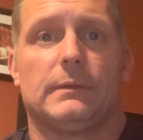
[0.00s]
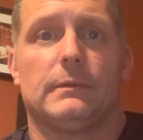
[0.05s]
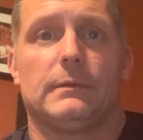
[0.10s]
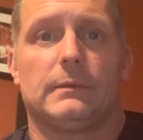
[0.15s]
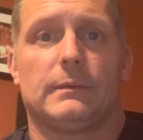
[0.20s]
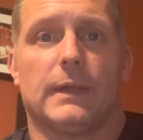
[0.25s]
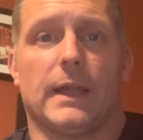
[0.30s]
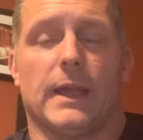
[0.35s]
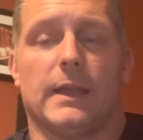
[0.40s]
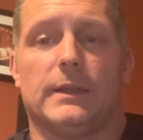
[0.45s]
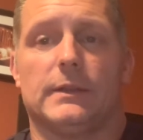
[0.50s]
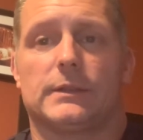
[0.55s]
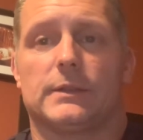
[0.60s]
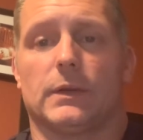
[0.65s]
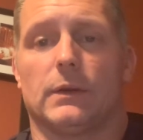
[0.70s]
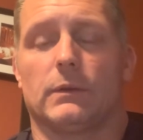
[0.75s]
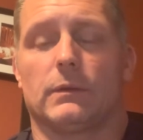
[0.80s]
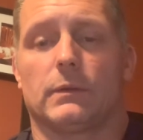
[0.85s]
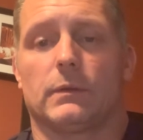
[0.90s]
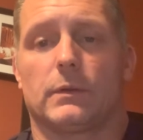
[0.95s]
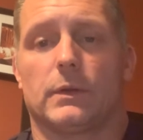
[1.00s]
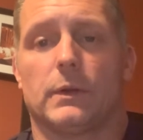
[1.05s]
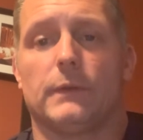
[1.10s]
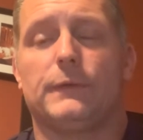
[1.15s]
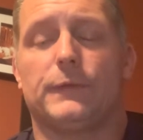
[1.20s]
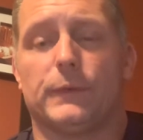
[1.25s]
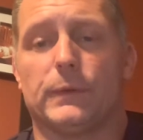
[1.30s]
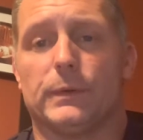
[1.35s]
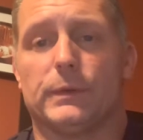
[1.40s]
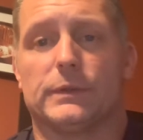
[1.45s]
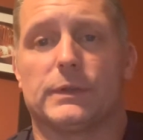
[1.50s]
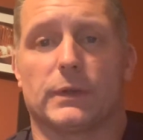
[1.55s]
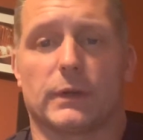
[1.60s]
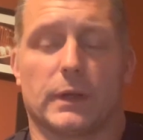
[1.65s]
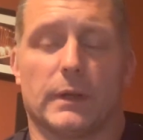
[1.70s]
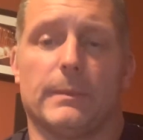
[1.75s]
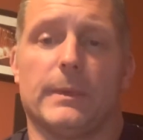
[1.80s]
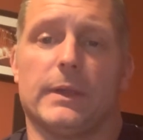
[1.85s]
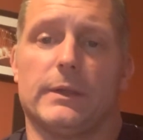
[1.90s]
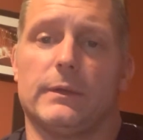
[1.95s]
Okay, so good foods are going
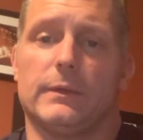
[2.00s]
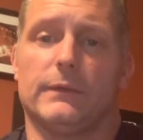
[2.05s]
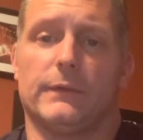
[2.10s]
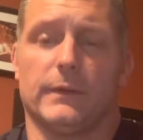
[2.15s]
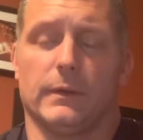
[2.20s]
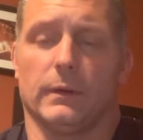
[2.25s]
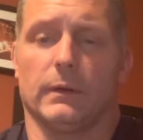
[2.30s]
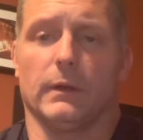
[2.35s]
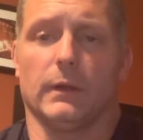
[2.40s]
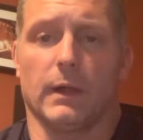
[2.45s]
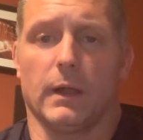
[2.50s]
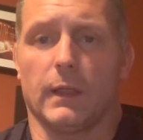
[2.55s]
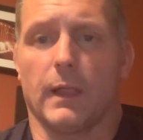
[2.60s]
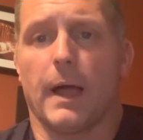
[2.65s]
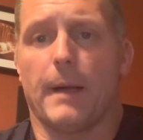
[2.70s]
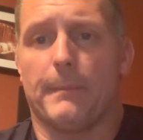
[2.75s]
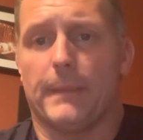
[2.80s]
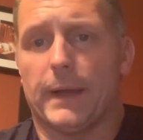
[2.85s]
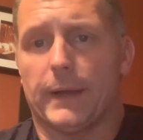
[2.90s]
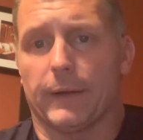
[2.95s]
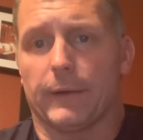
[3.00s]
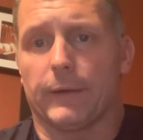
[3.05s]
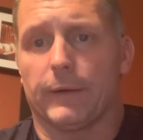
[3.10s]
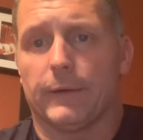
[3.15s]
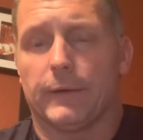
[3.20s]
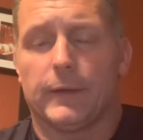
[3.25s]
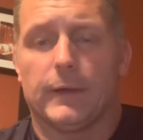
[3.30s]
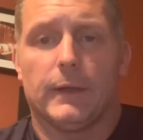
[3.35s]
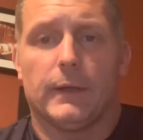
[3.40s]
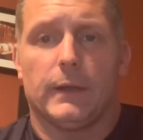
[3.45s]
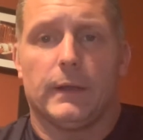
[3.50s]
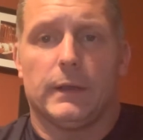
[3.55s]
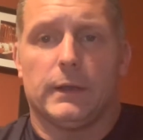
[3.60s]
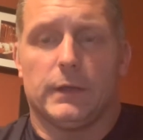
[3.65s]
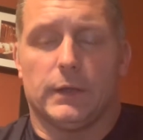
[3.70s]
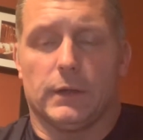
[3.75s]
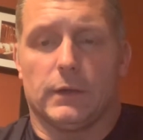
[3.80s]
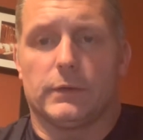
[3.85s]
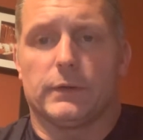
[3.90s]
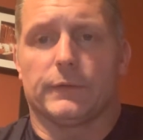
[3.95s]
to make you feel a lot better.
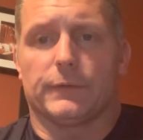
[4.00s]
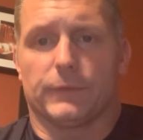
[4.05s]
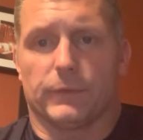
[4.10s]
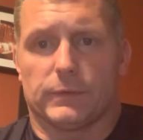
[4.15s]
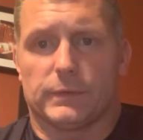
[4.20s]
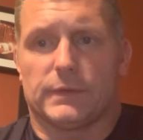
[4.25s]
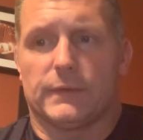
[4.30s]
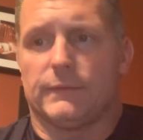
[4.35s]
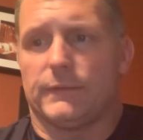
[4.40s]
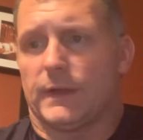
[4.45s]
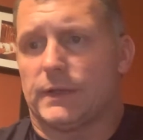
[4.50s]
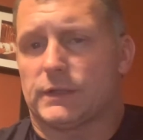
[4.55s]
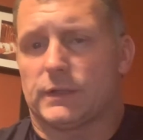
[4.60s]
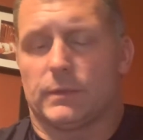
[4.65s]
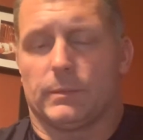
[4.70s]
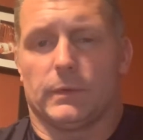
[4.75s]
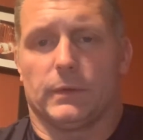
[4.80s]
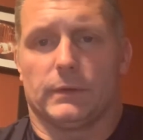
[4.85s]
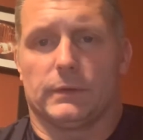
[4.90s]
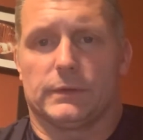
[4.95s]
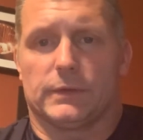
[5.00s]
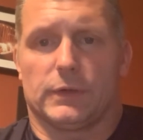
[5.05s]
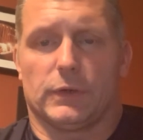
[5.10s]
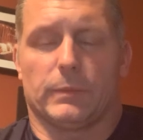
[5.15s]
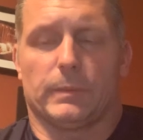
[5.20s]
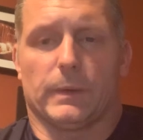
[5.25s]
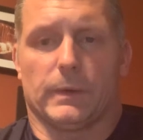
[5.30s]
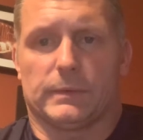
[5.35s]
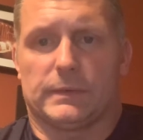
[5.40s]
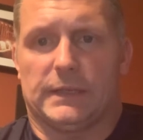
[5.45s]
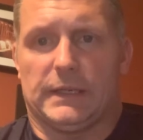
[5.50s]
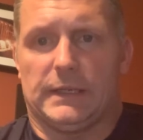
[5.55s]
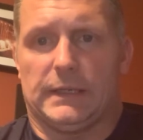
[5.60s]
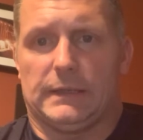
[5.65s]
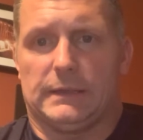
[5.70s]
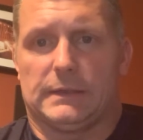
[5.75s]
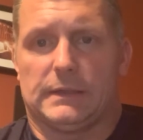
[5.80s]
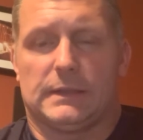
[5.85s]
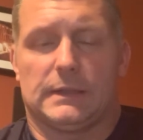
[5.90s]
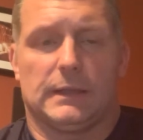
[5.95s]
Your fruits and vegetables and your
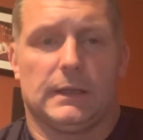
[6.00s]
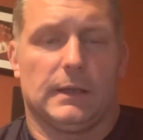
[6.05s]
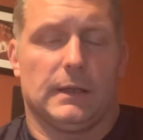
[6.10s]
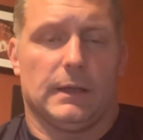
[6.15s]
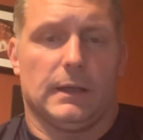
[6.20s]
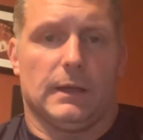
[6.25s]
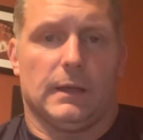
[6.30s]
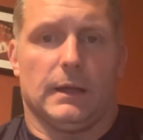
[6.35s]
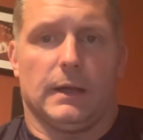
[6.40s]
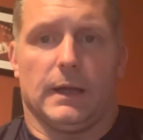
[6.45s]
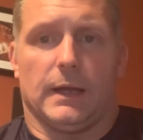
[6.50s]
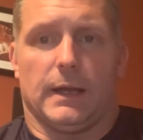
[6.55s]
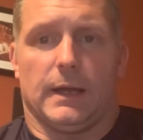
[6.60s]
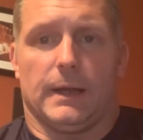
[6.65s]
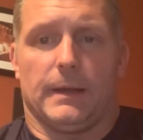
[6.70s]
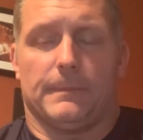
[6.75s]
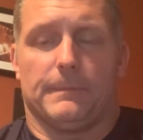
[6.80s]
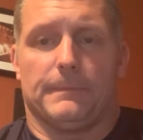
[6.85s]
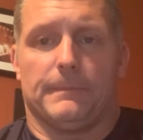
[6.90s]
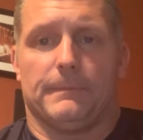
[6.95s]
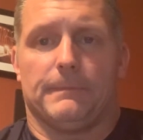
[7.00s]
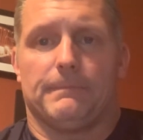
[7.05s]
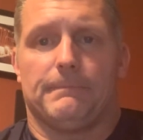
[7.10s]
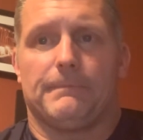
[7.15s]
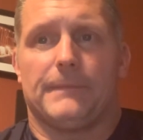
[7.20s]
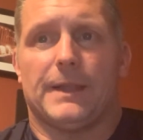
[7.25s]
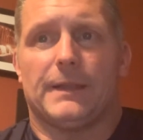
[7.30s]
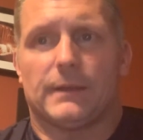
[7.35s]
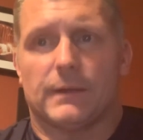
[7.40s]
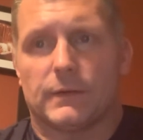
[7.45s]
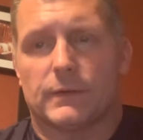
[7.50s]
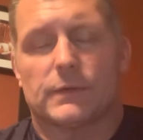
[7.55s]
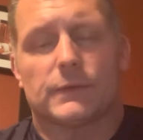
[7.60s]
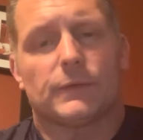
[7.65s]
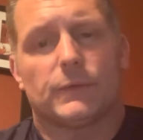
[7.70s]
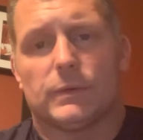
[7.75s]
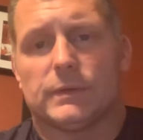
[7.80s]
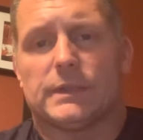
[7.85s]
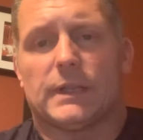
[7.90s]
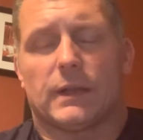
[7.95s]
proteins. And then there's
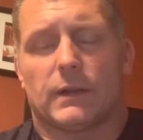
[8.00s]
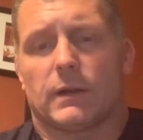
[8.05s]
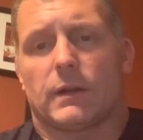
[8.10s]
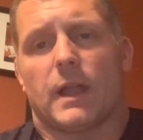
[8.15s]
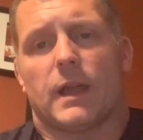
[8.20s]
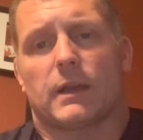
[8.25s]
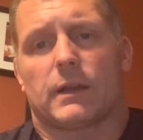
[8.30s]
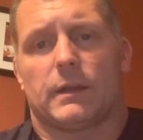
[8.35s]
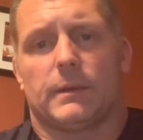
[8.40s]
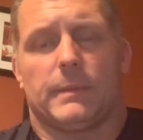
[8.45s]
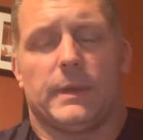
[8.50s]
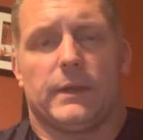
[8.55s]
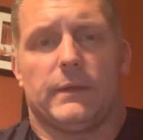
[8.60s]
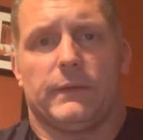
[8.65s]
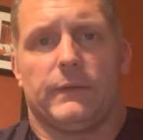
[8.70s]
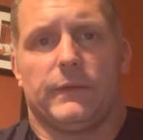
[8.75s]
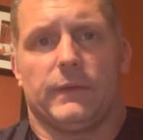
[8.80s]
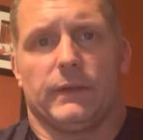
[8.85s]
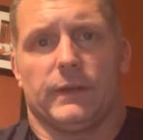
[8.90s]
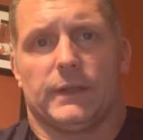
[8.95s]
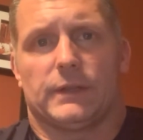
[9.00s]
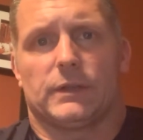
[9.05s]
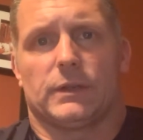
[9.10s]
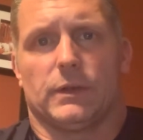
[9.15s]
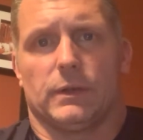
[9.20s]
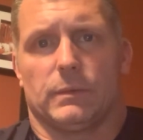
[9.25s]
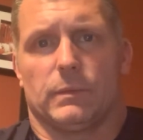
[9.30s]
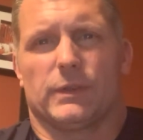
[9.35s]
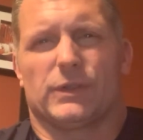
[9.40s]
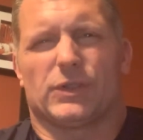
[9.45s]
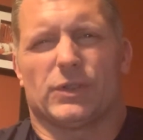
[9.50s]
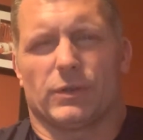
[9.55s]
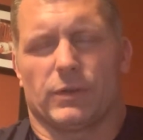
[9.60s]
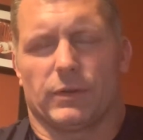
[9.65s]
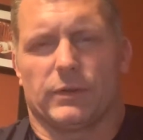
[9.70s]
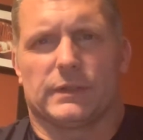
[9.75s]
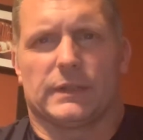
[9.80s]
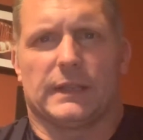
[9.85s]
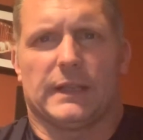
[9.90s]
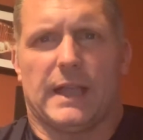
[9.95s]
foods that are not going to make you feel as good with
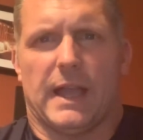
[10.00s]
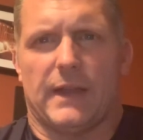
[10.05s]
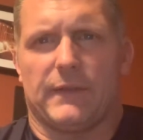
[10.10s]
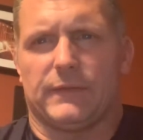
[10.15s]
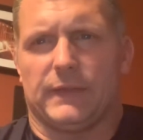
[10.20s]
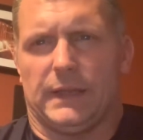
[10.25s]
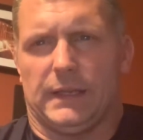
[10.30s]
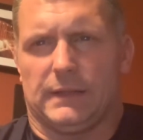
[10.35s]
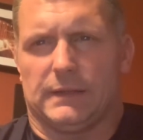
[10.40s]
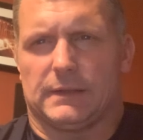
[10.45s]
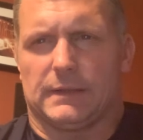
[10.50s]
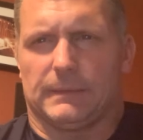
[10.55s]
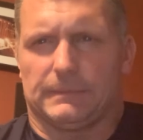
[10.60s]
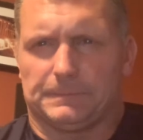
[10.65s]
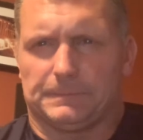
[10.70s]
sugars and caffeines.